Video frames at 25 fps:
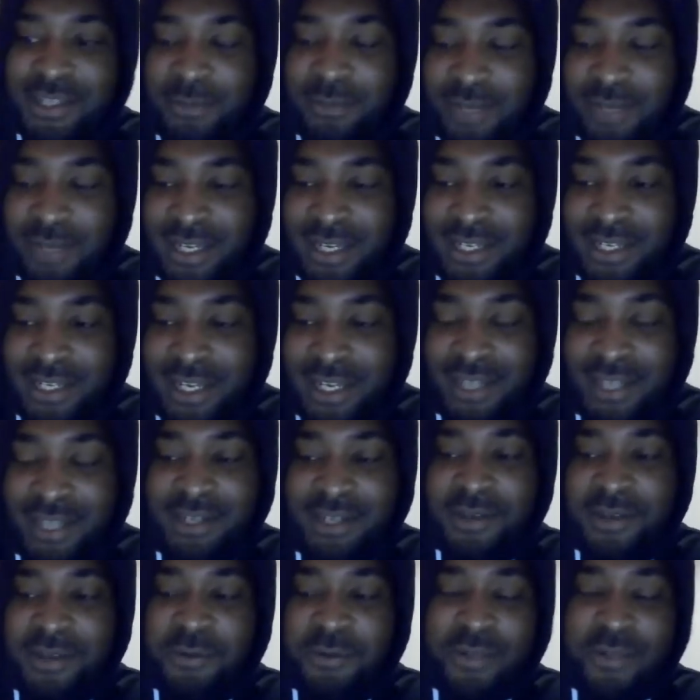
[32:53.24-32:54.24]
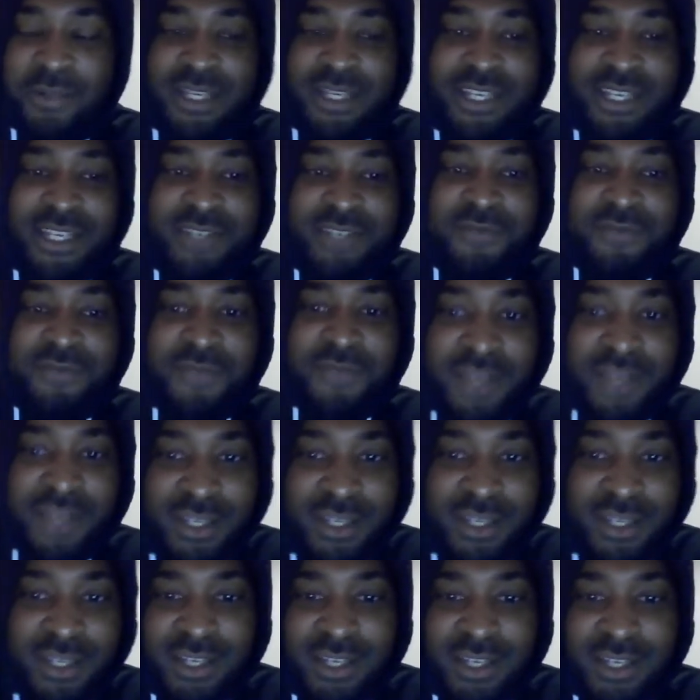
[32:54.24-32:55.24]
man that when he's
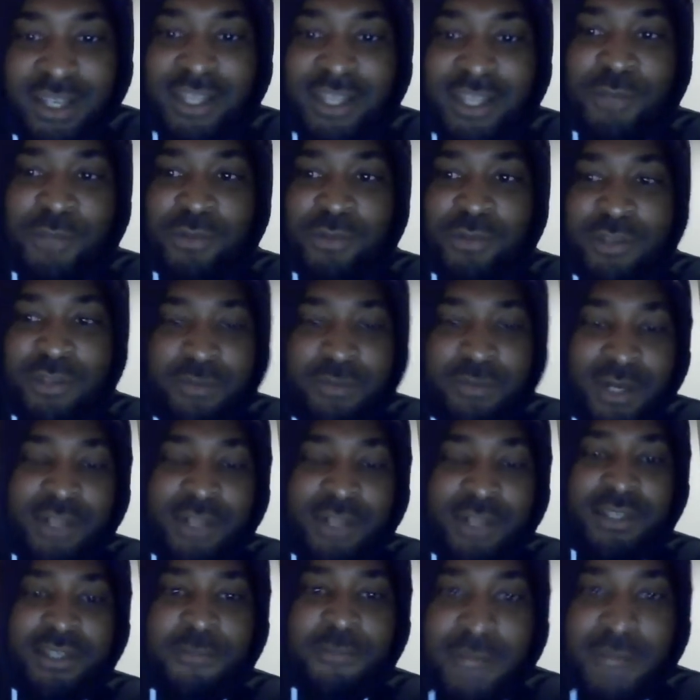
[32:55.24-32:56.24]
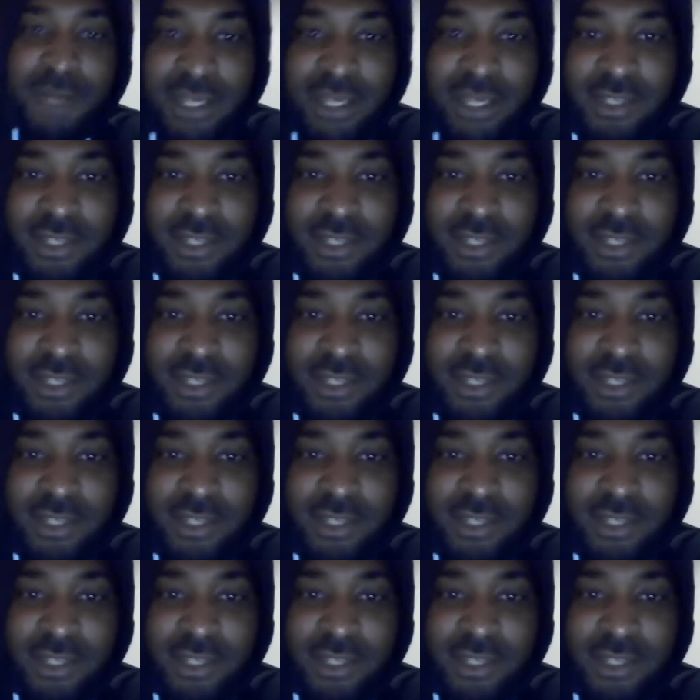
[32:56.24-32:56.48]
fit, he will demand to play.